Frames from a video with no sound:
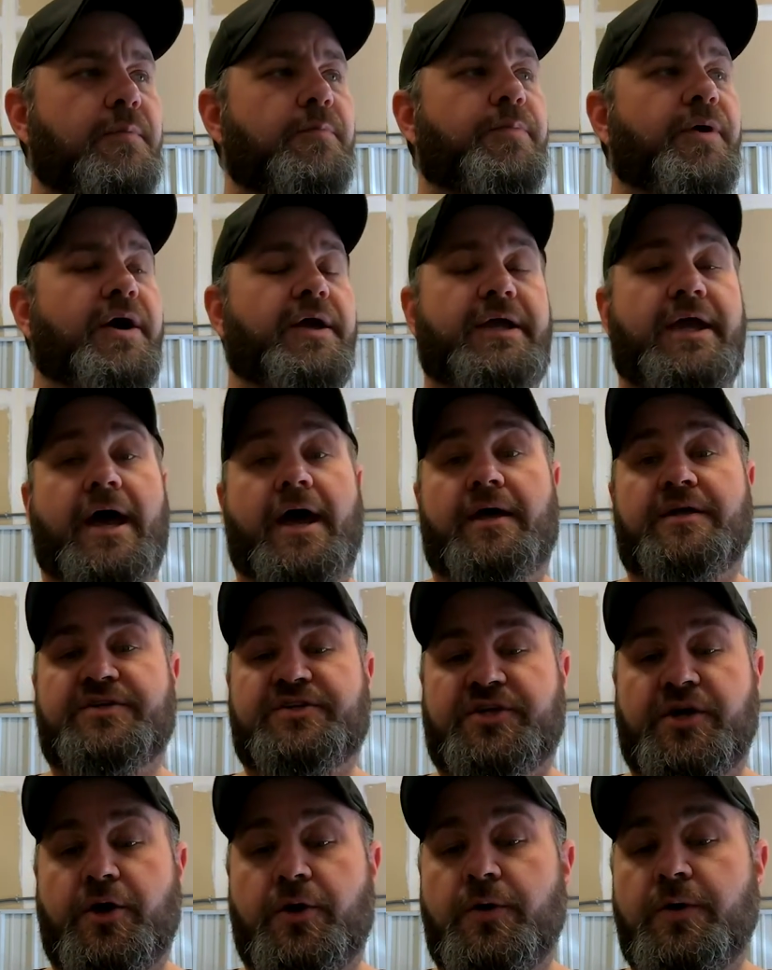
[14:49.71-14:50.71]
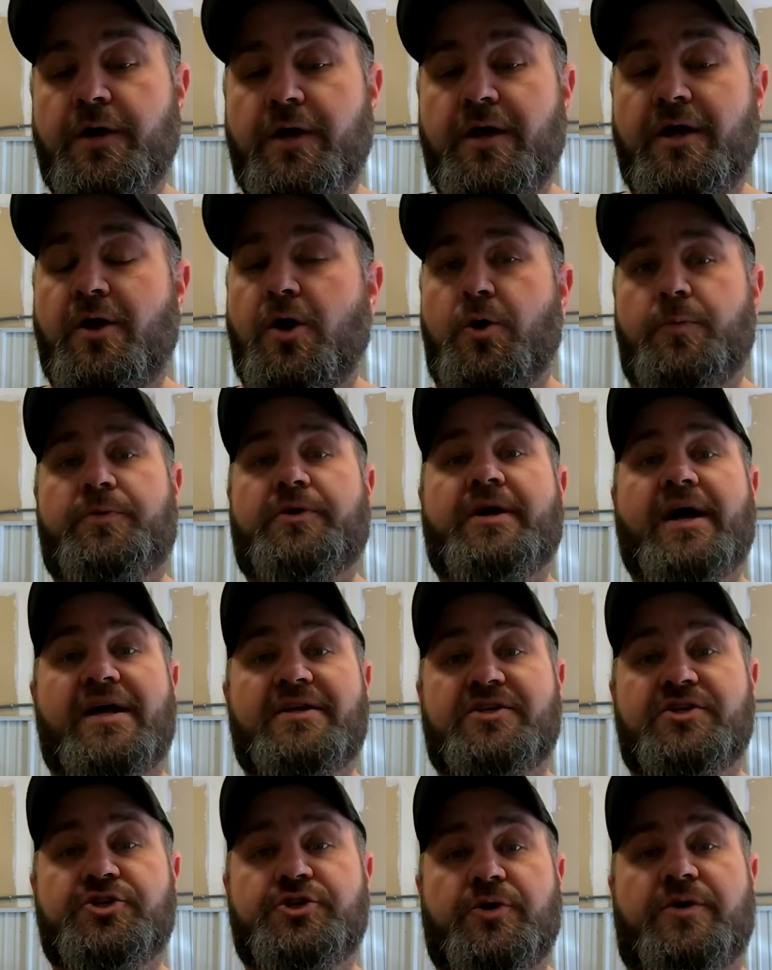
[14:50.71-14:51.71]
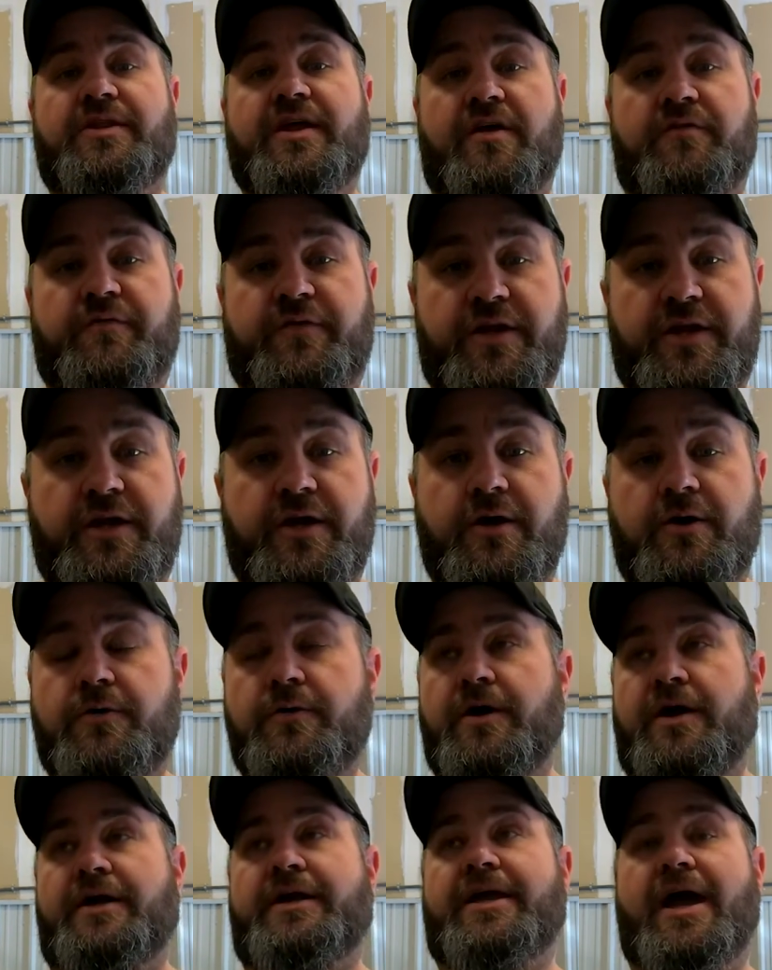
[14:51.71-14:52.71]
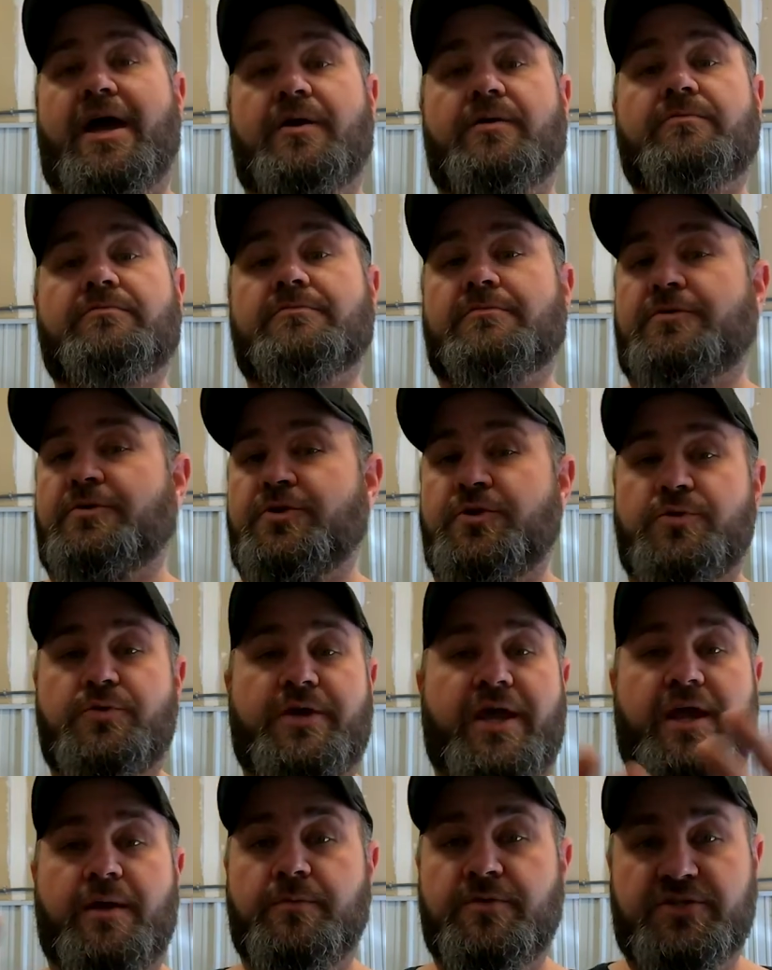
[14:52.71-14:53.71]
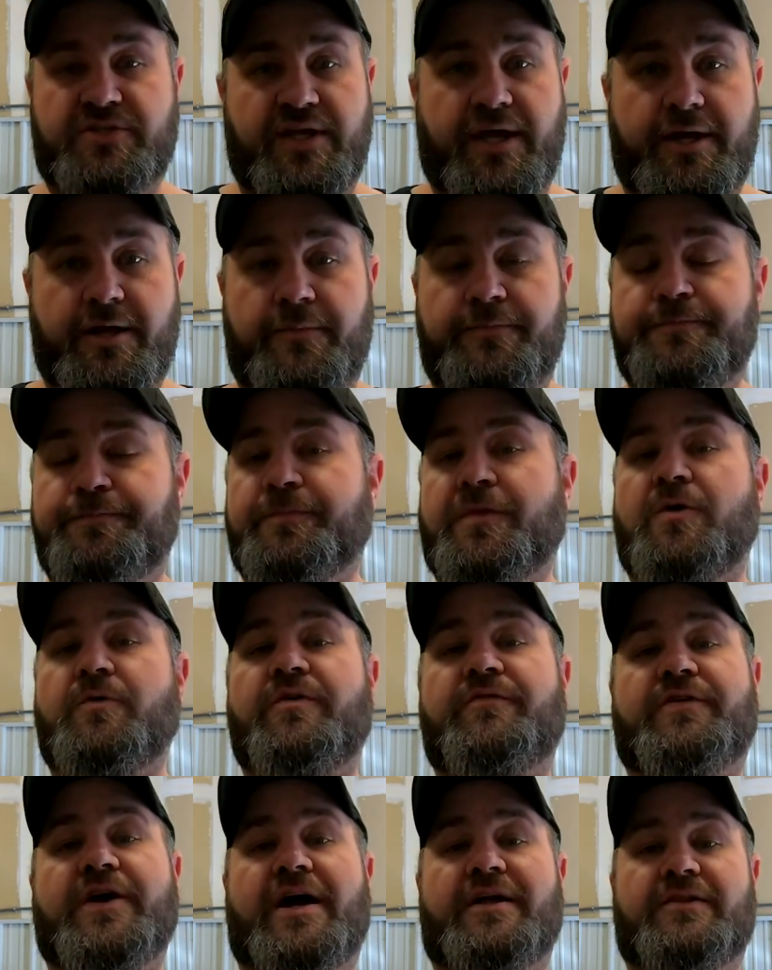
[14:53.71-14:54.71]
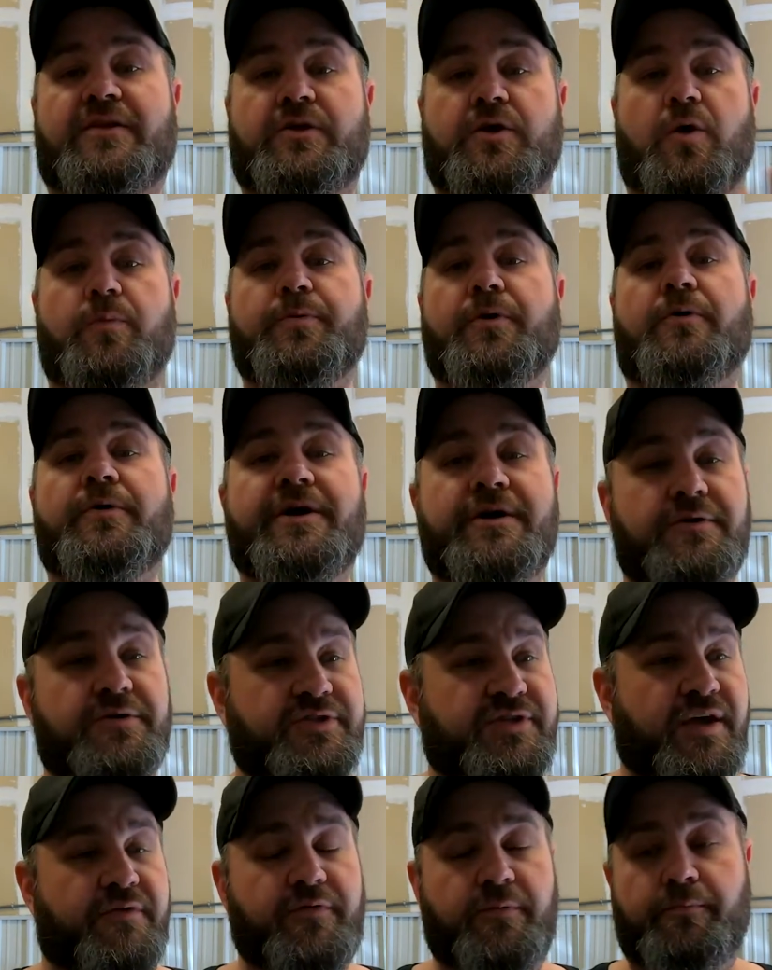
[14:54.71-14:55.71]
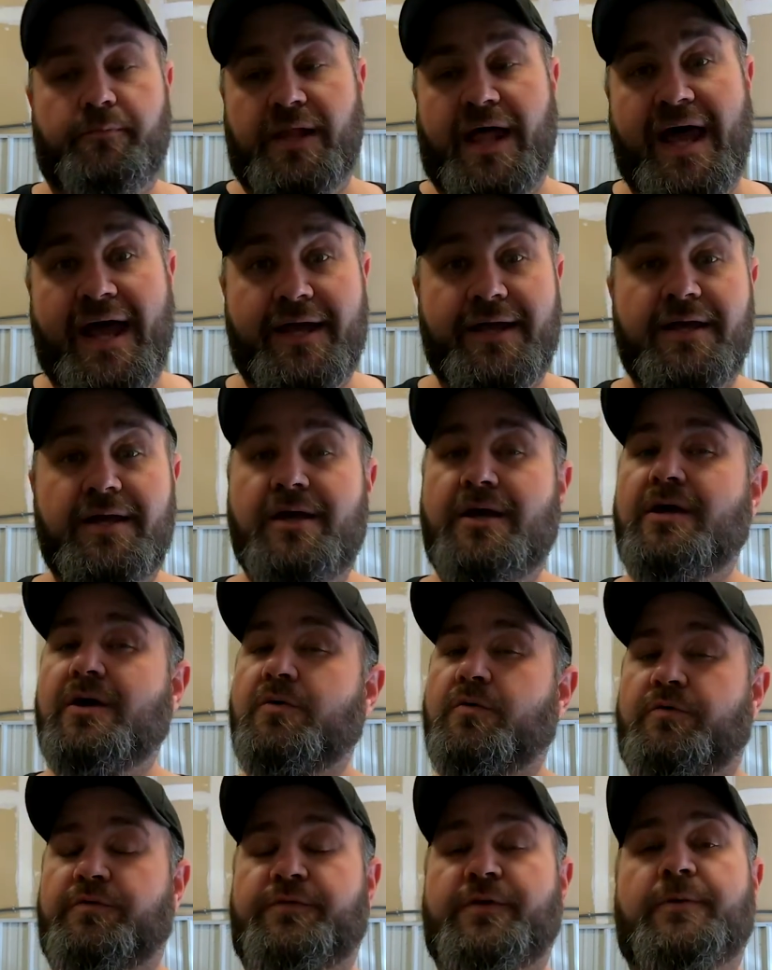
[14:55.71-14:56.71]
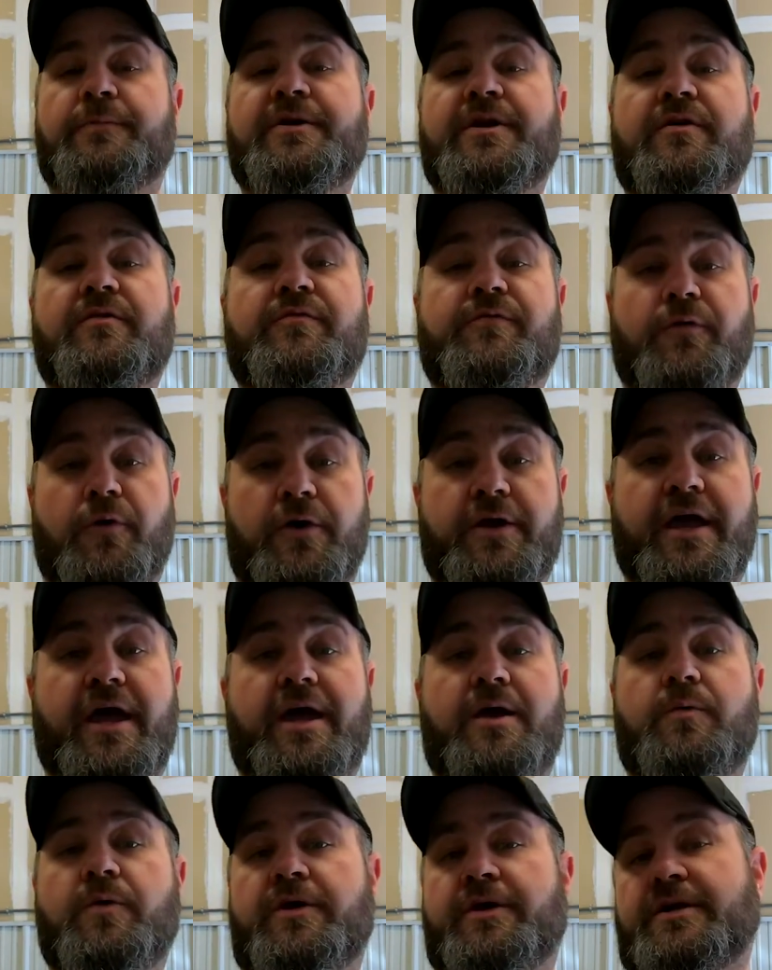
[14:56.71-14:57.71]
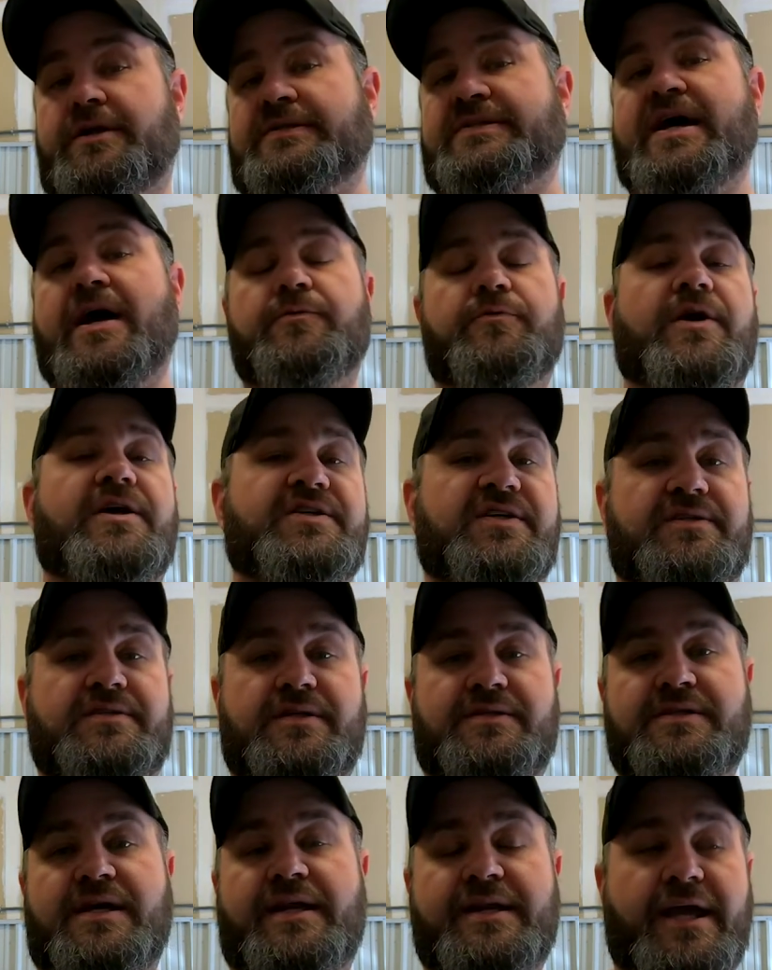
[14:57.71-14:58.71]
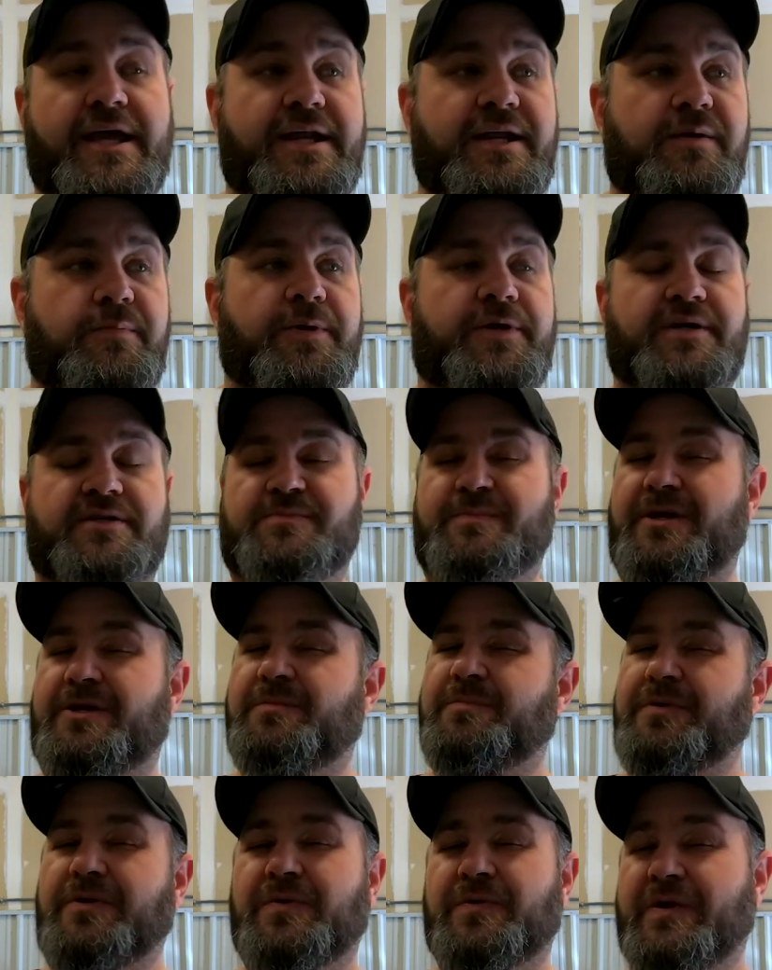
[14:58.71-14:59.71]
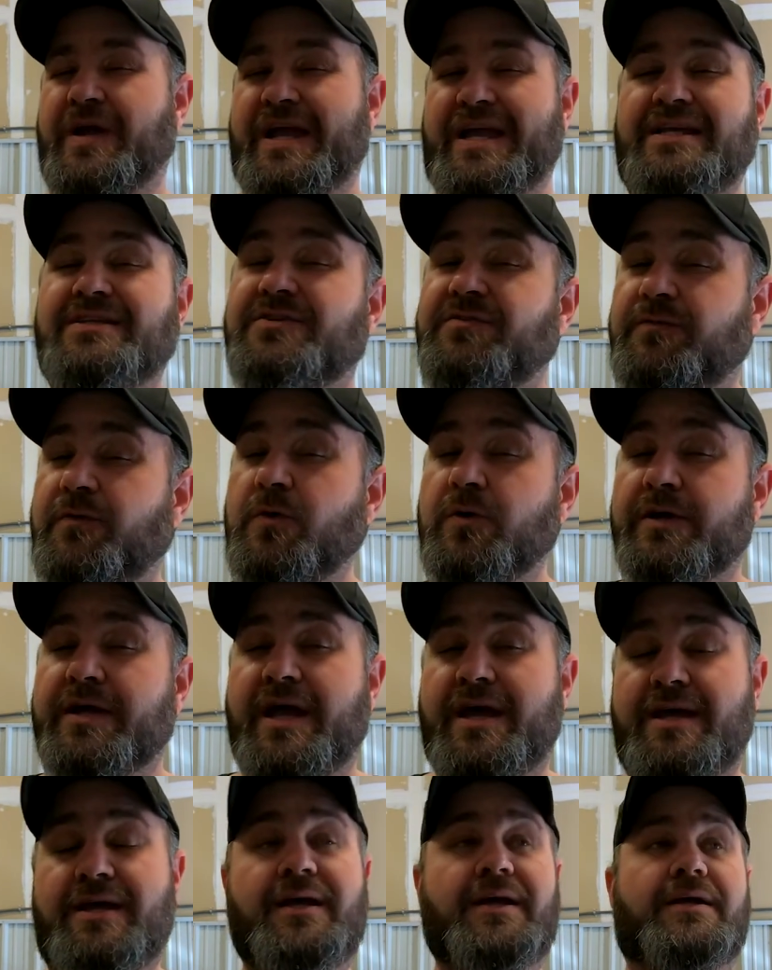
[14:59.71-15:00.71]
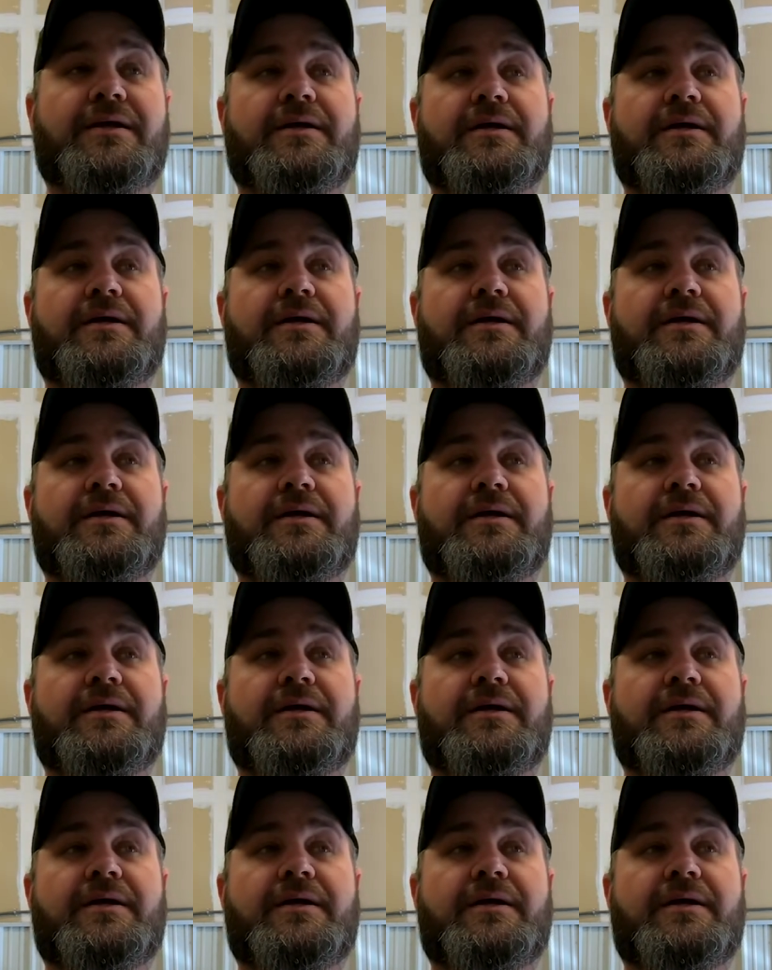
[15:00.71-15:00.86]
But yeah, so hope you guys enjoyed that video. Again, new camera setup. We've got the GoPro Hero 7 Black. We're filming in 4K. We're going to down-res it to 1080 because my computer hates 4K.